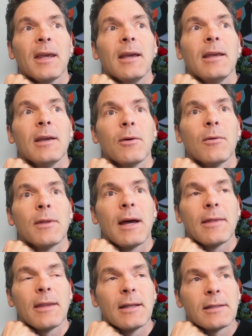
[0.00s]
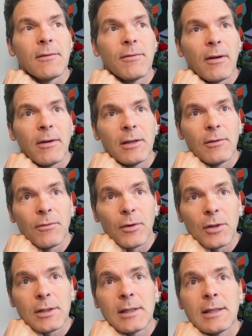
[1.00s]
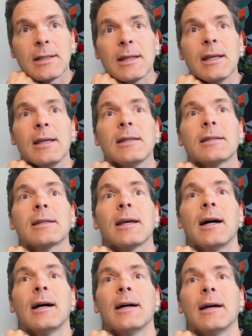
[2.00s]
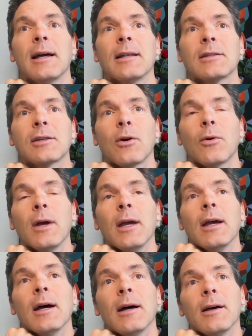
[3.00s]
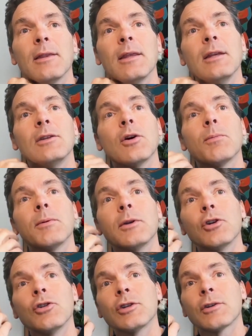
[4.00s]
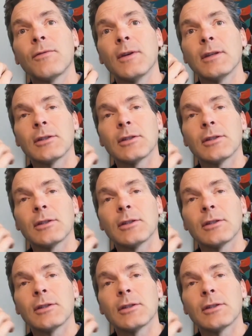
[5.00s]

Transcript: that it's a very diverse disease, and so the dopaminergic